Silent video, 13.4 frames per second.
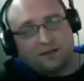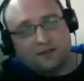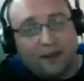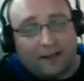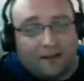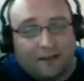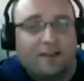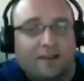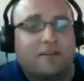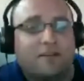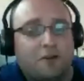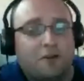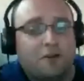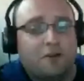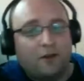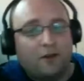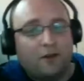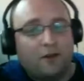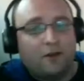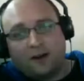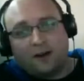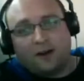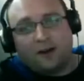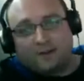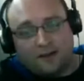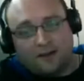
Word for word: Like, so you know, the apocalypse,